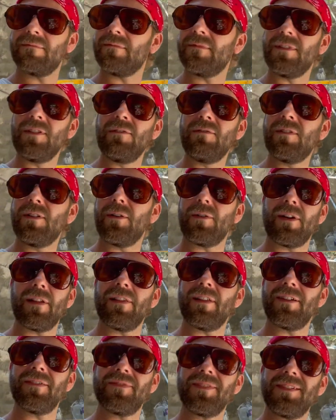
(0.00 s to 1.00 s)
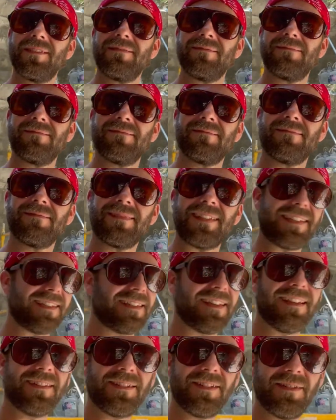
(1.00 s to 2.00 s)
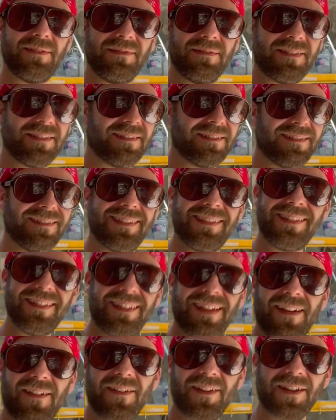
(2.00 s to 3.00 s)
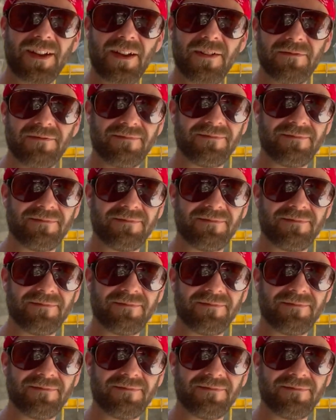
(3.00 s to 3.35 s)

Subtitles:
You know I love you. Let's stay tuned and see how I go.